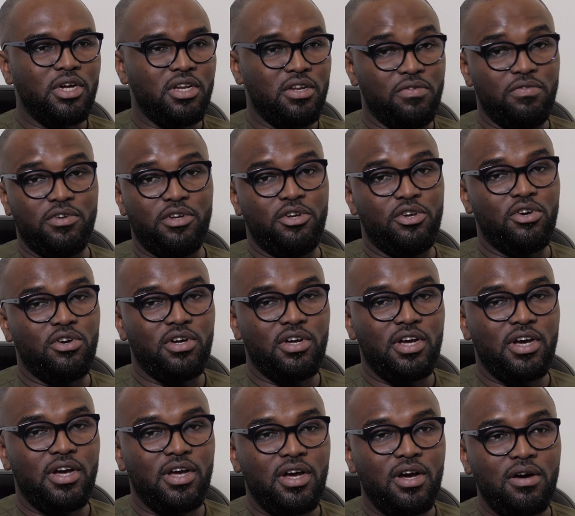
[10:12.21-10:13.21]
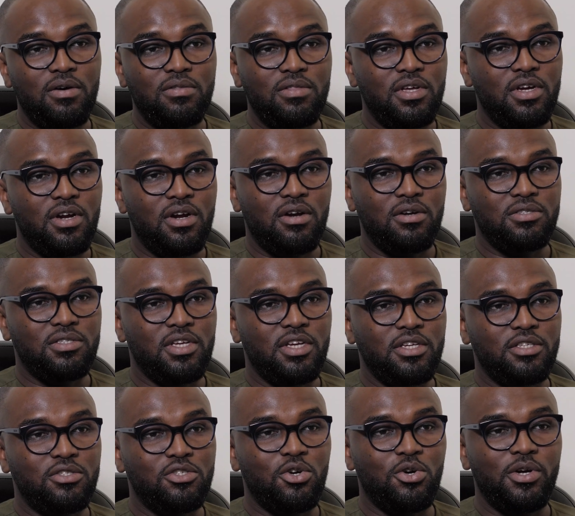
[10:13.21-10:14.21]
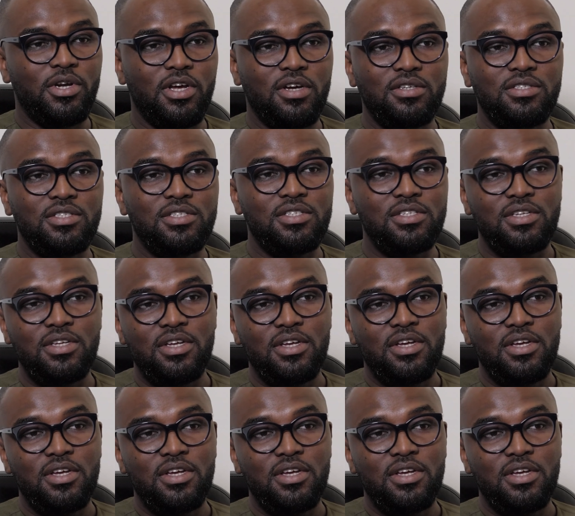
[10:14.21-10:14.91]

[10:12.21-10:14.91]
And if you're a young guy out there, I'll say join us